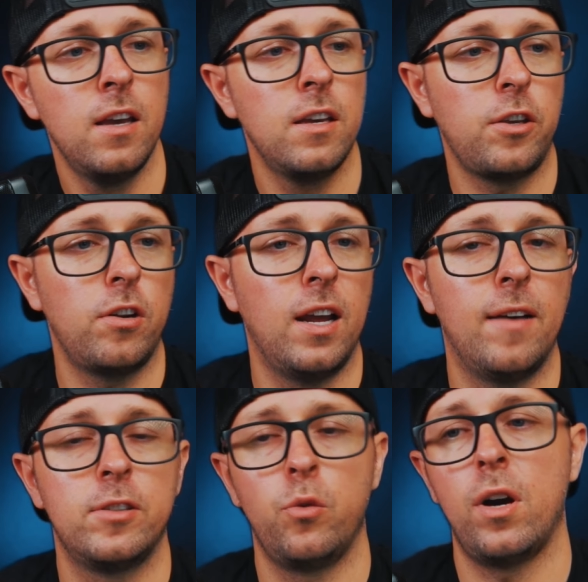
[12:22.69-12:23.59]
You don't have
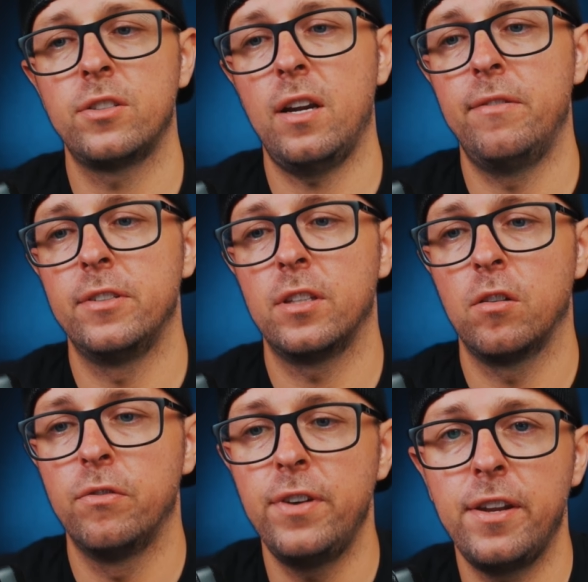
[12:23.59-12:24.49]
to watch every single
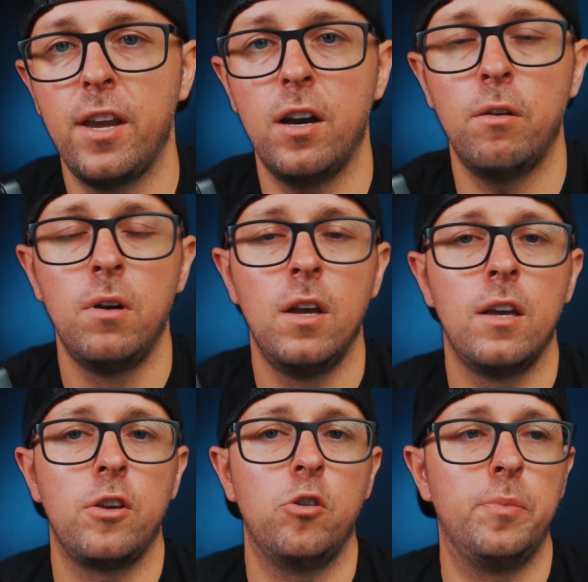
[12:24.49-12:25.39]
video.
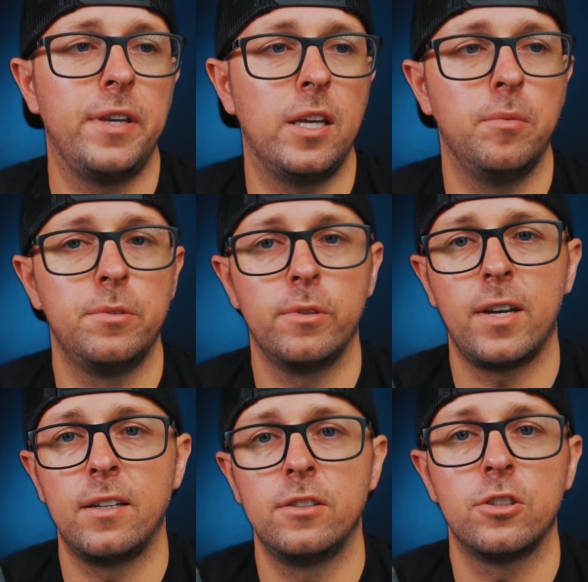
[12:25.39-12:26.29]
You'll be able to kind
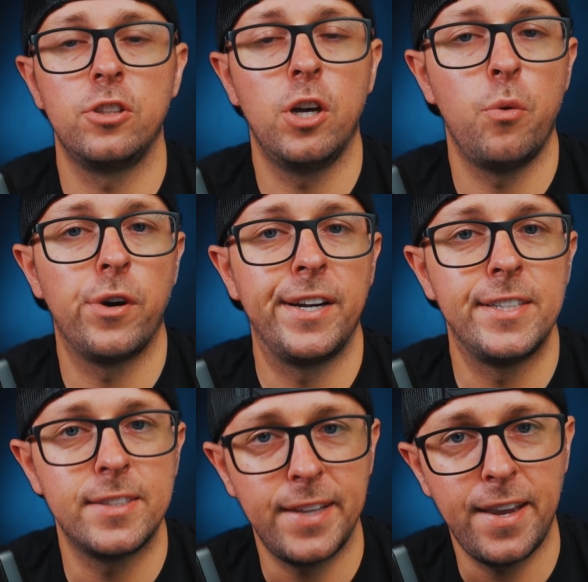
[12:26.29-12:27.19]
of just know where I
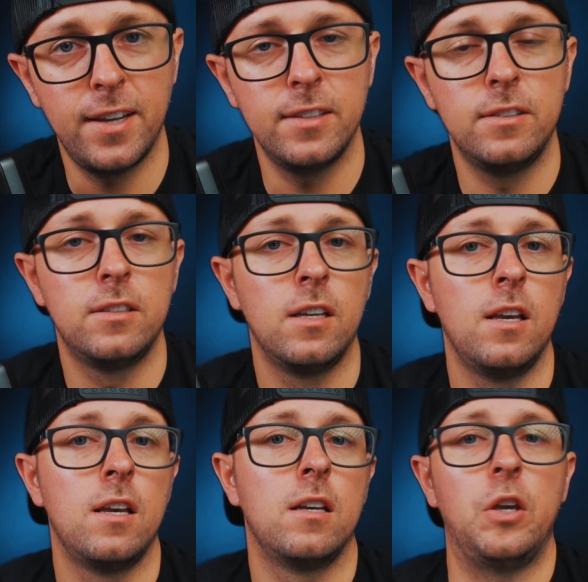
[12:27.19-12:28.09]
stand.
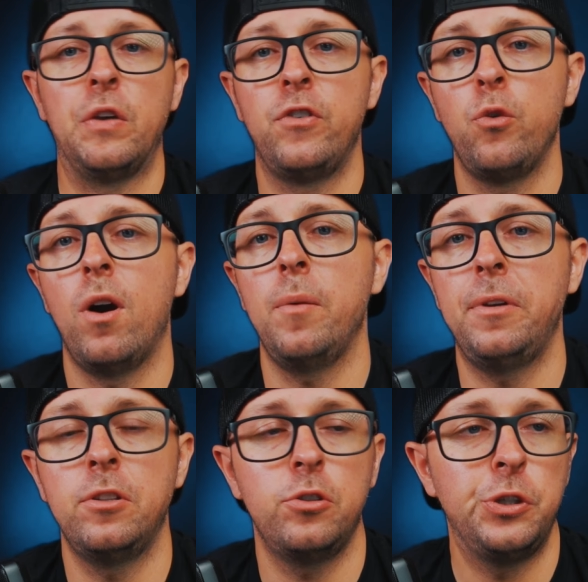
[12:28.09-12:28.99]
If you want me
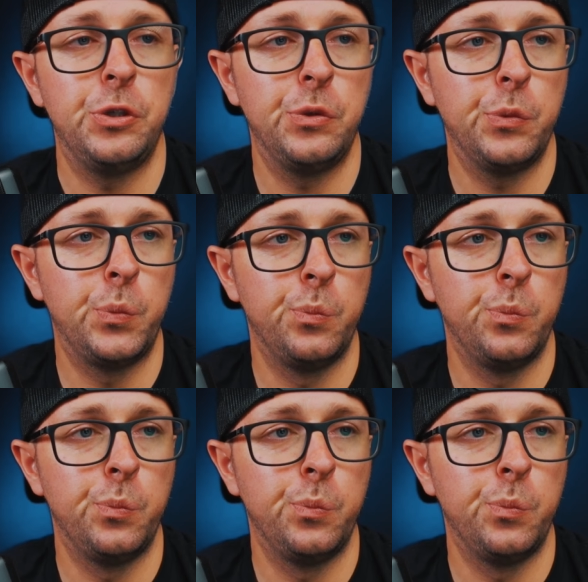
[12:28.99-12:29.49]
to,